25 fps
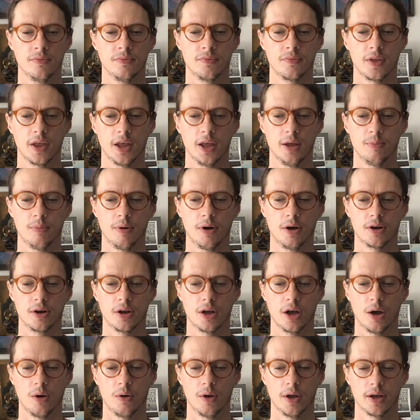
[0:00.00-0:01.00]
Keep on
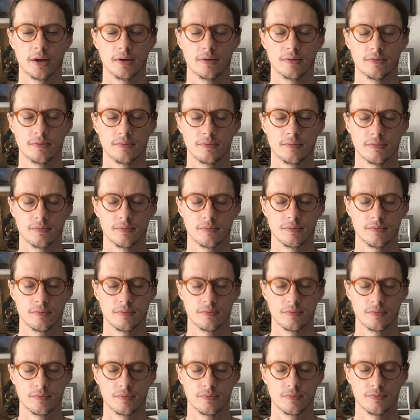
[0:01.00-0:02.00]
going,
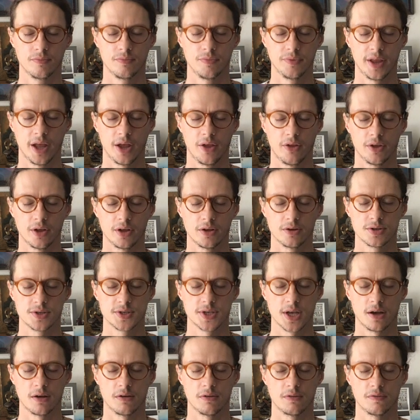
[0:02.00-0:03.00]
telling
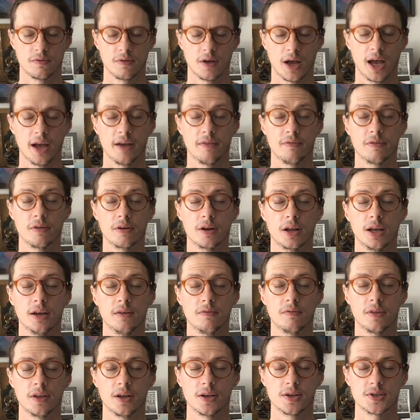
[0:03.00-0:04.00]
yourself, I
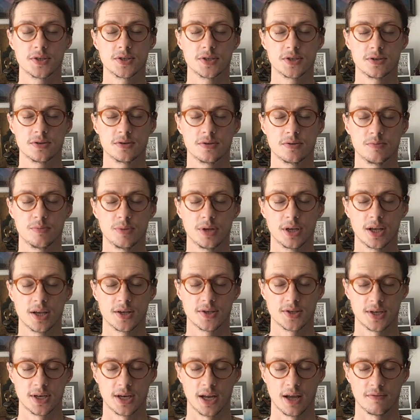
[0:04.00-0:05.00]
forgive this because
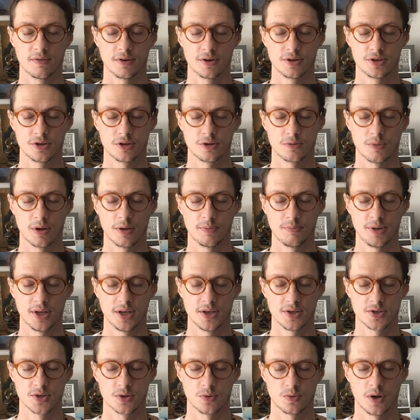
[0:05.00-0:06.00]
it never took my
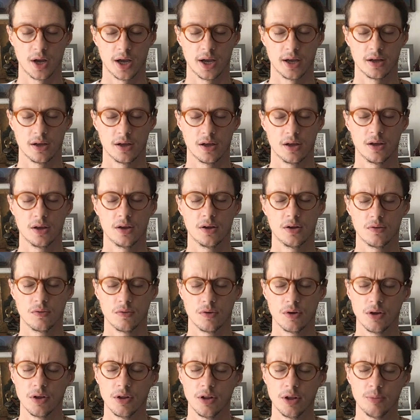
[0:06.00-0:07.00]
peace away.
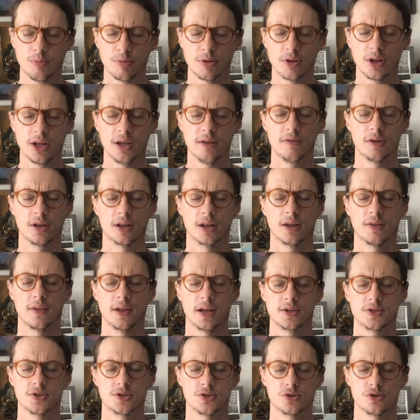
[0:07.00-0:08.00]
Really believing that
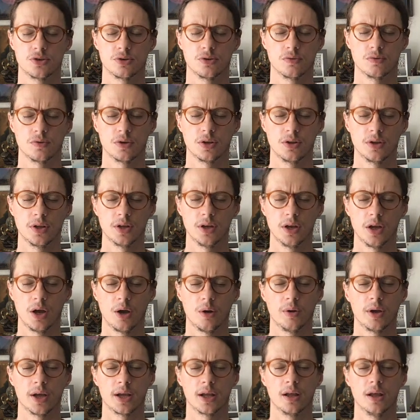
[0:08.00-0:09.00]
that's true, really
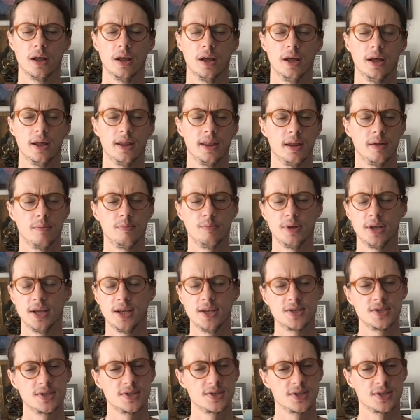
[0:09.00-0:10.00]
knowing that
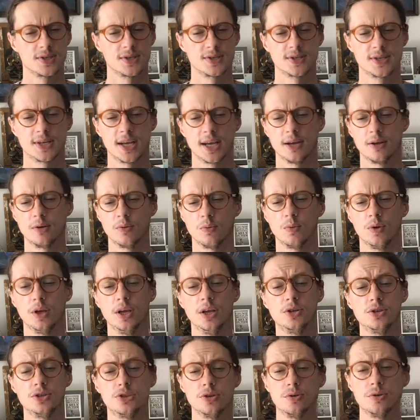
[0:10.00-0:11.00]
peace is a state we
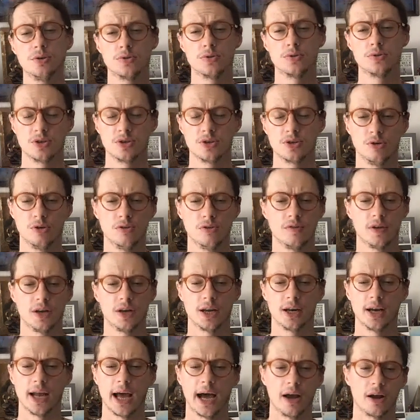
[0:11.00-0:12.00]
choose to move in
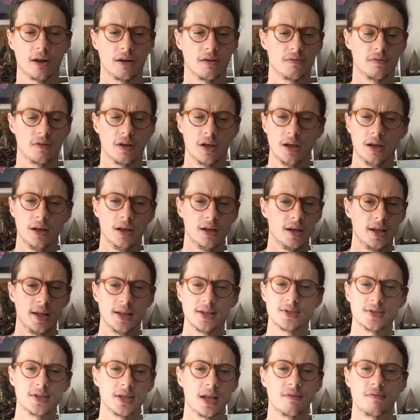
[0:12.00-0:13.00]
and out of.
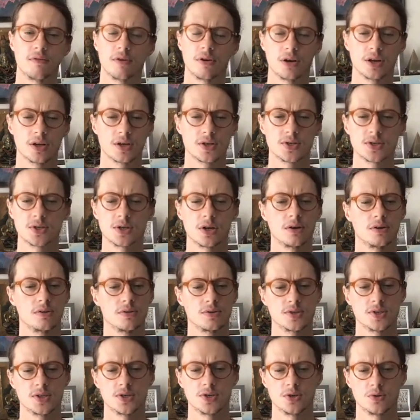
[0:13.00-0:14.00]
It's never an external
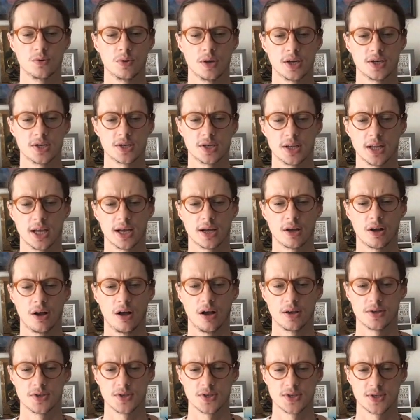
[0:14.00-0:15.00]
situation that
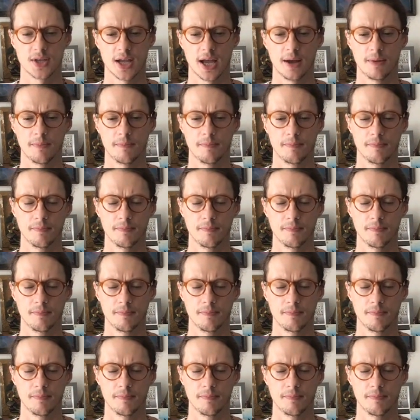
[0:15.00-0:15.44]
causes that.